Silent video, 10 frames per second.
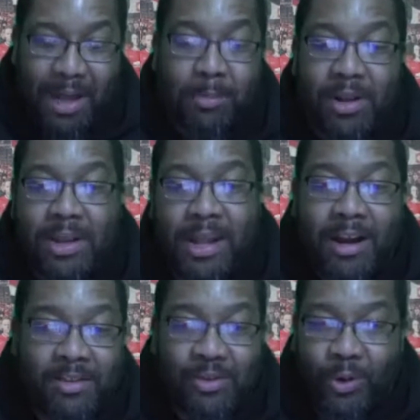But they are
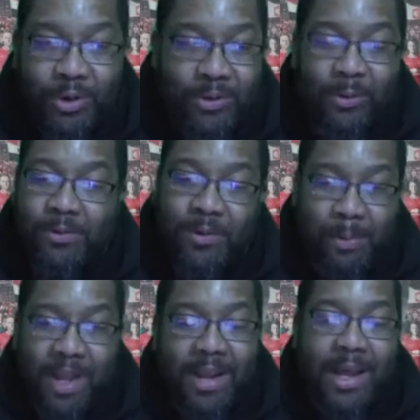so used to
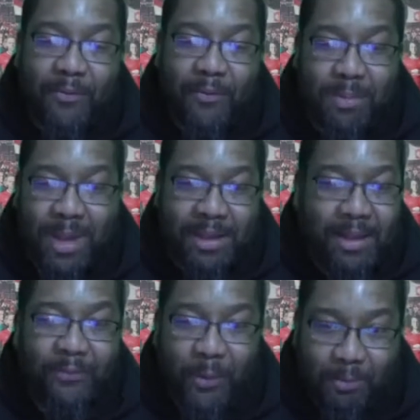playing heavy metal
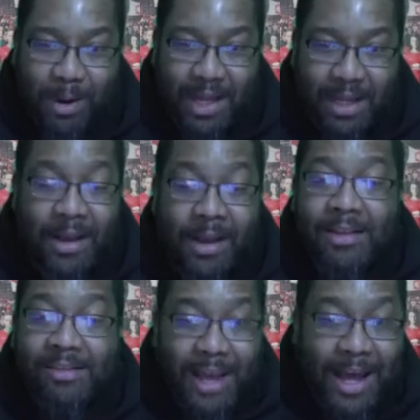football.
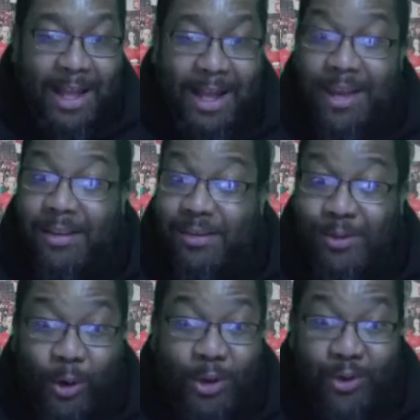Salah is
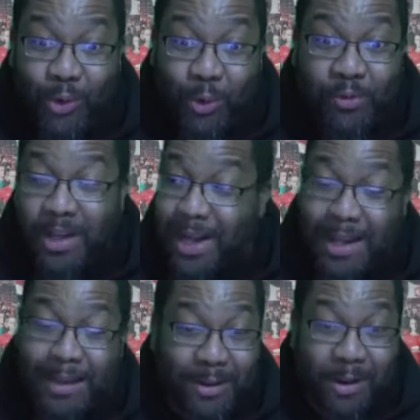so used to
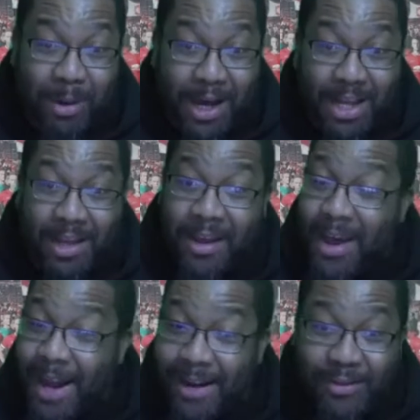collecting the ball
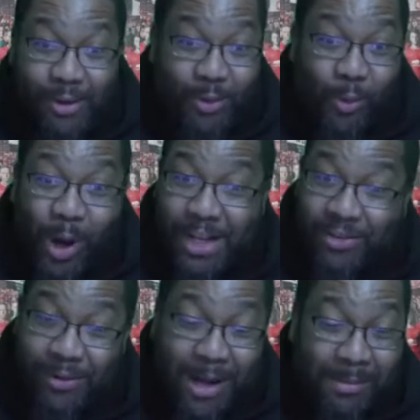and it's just
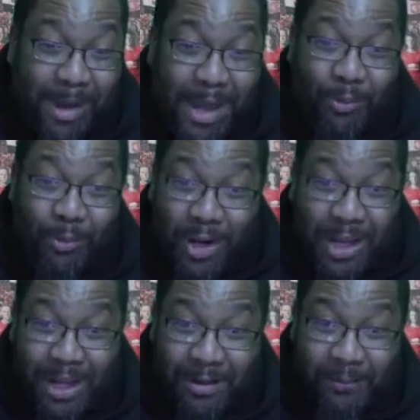one-track mind running
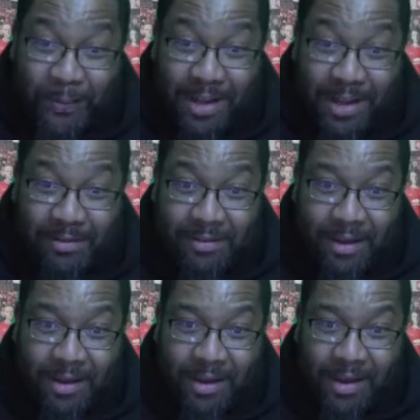at defenders.
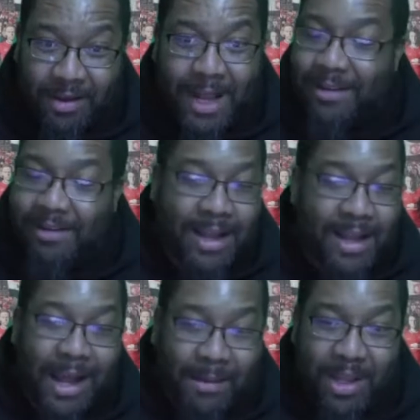That is not
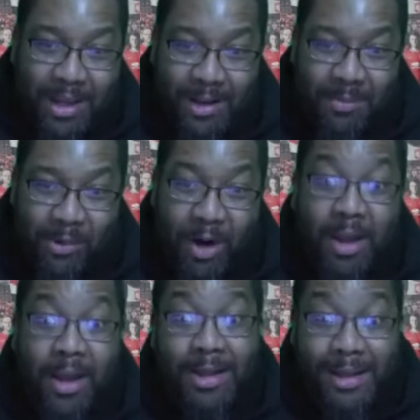happening anymore.
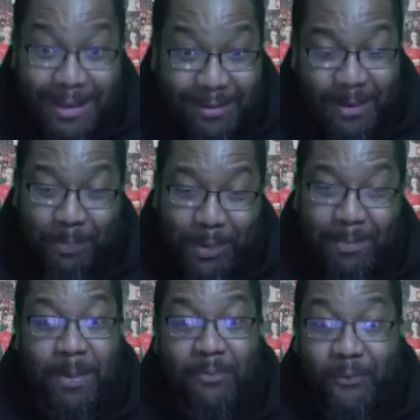That is a
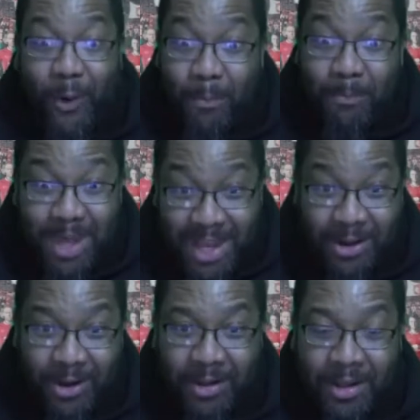problem.
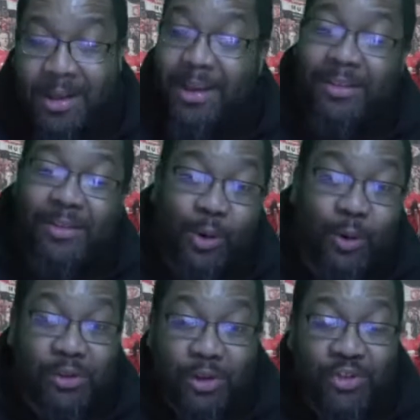Firmino is used
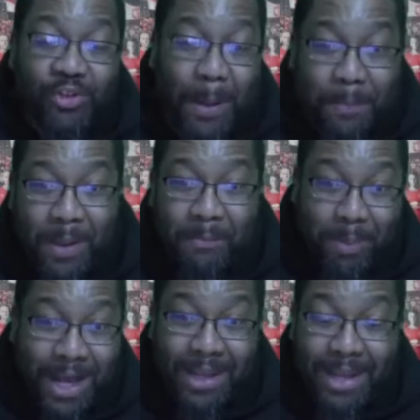to dropping
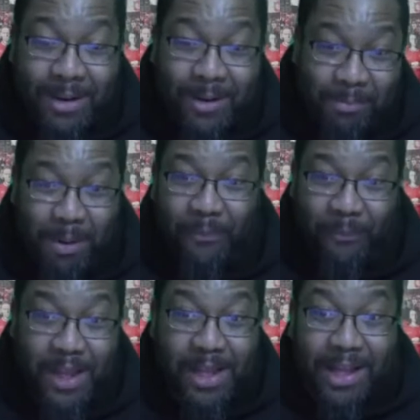back in the
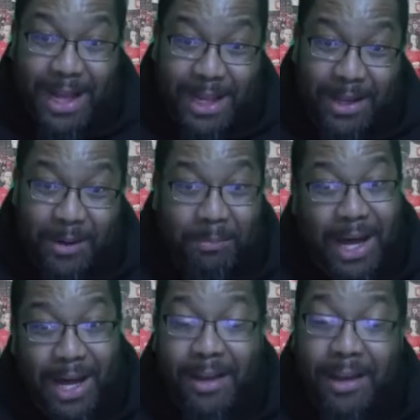midfield, collect the
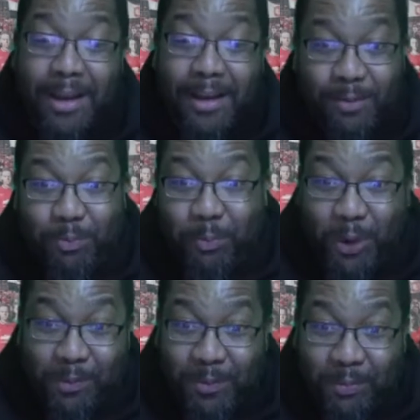ball,
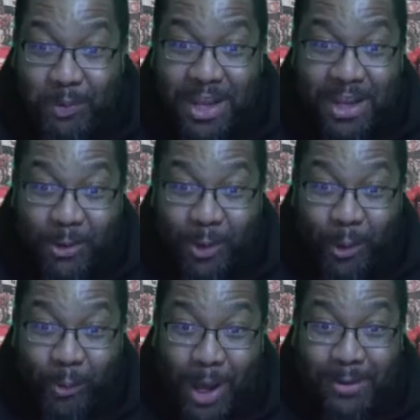springing it all
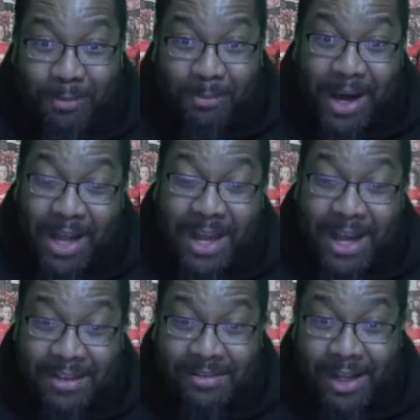wide to Mane
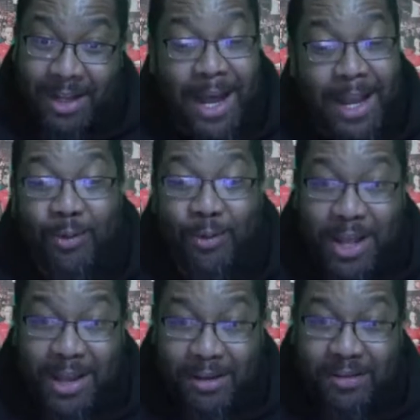and Salah, and then
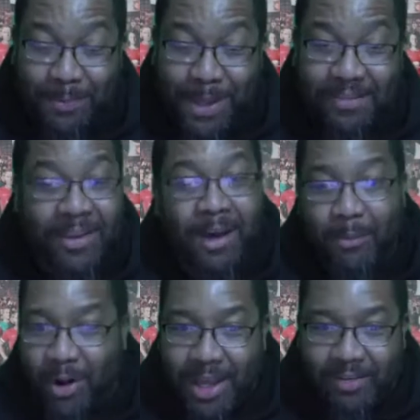running in the space. But
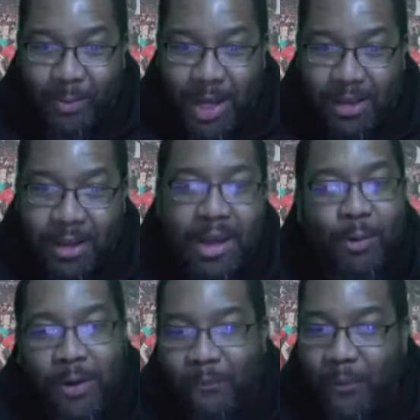guess what?
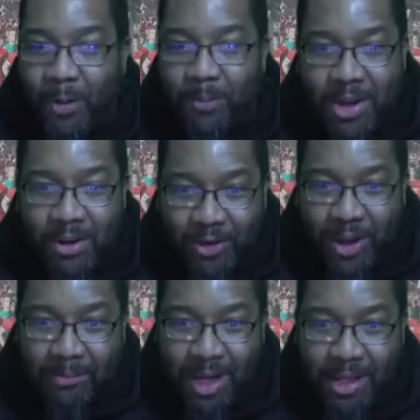When Firmino
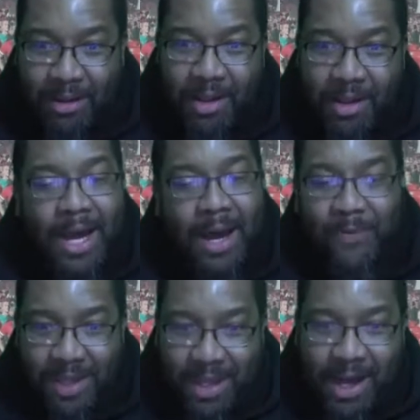drop back, you have
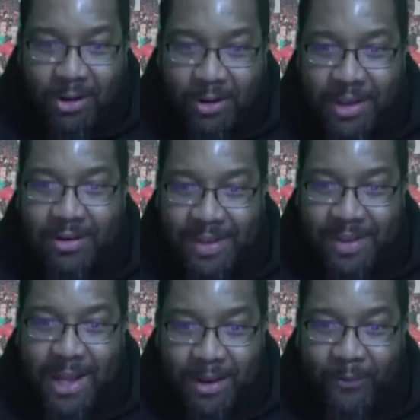Thiago there
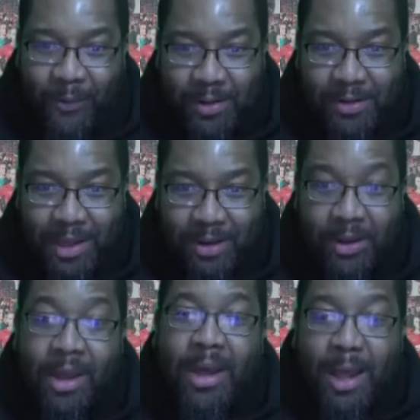standing in front of you.
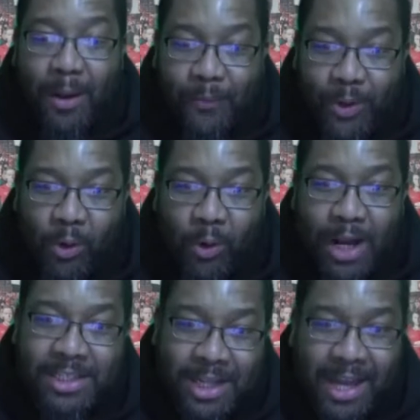If you are
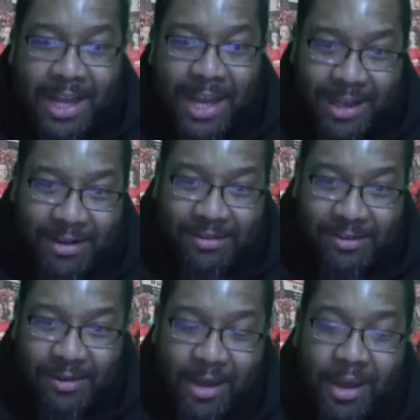Jordan
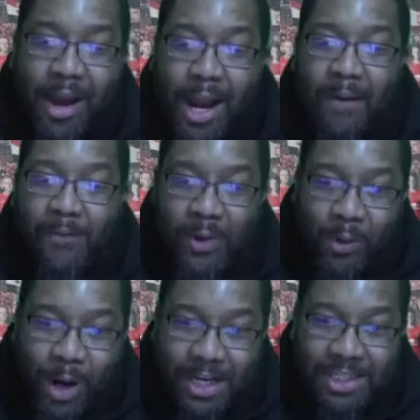Henderson, or if you
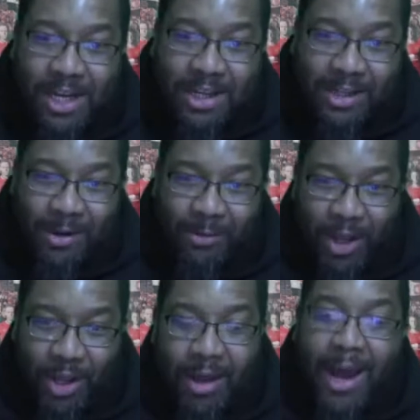are Shaqiri,
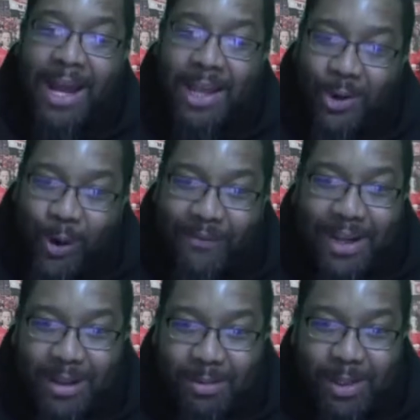and you have a
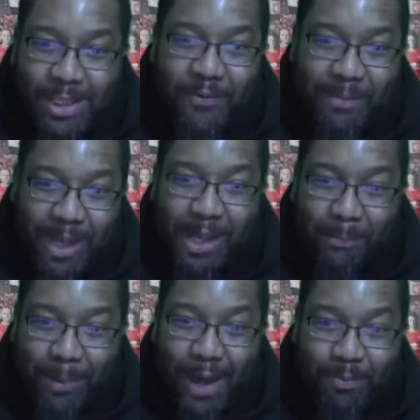decision to make a
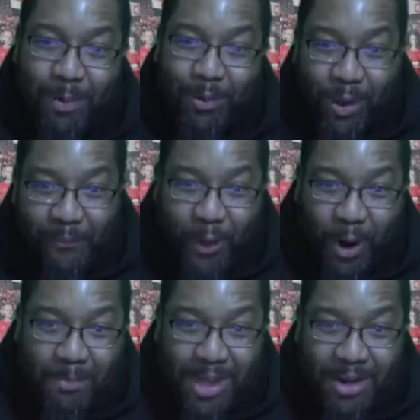pass between
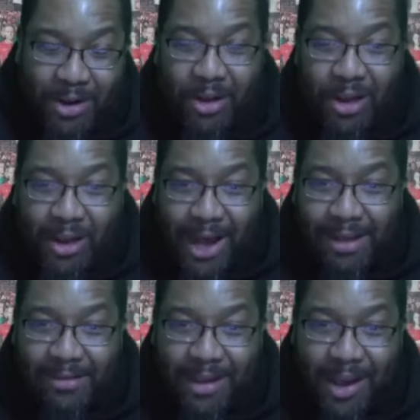Firmino and
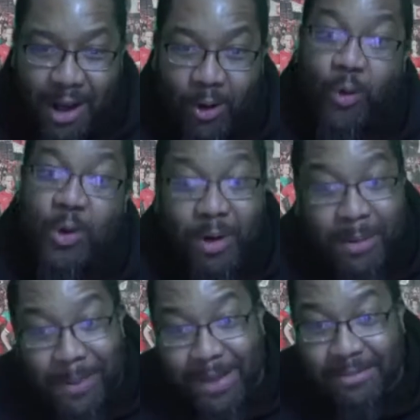Thiago, who are you going to
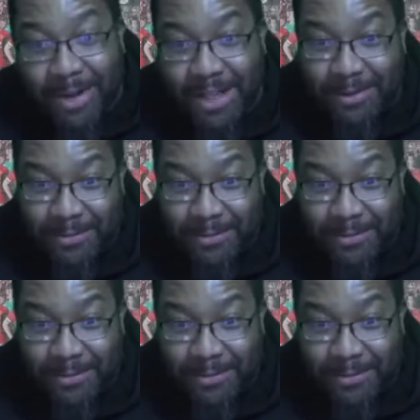pass the ball to?